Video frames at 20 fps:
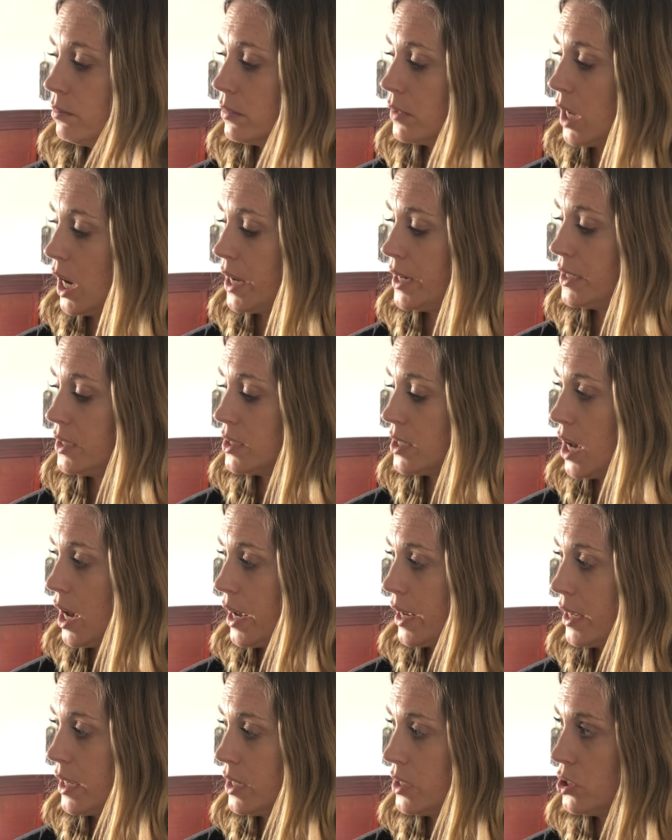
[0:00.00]
kind of
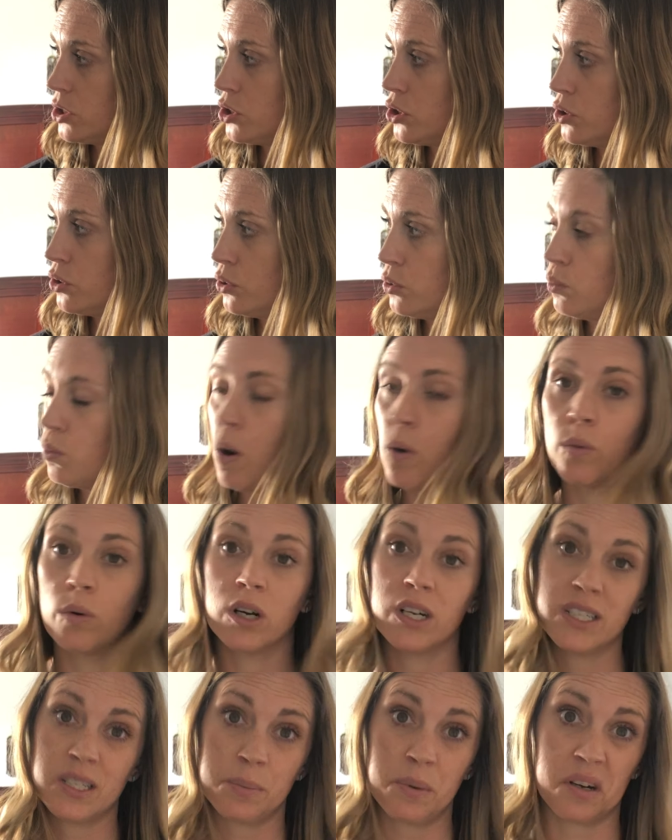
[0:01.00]
tie into what we're
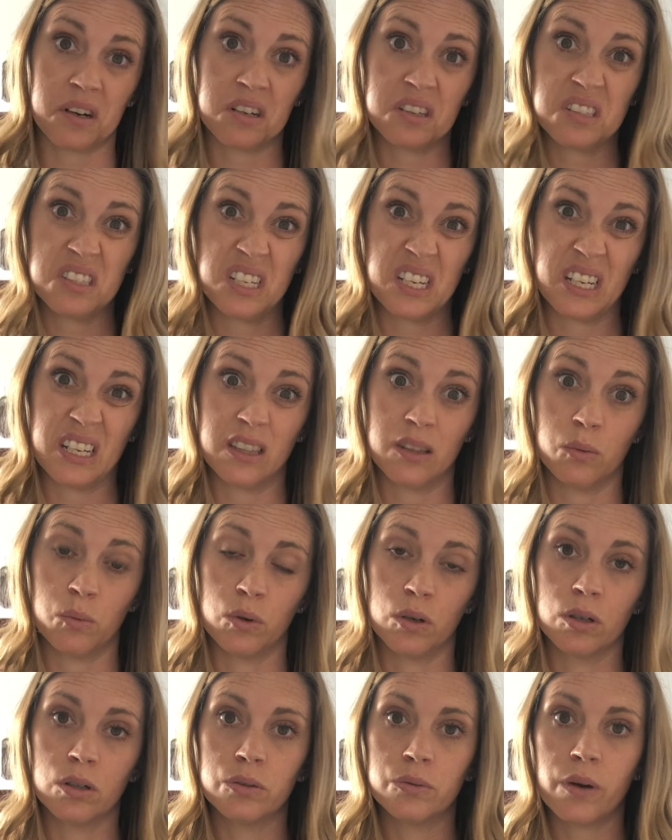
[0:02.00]
experiencing in the
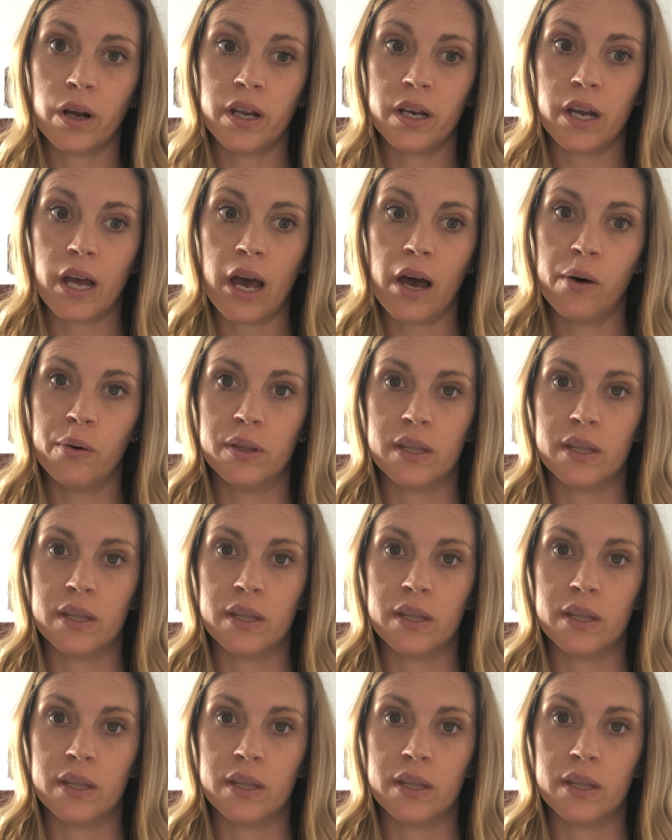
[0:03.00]
world right now,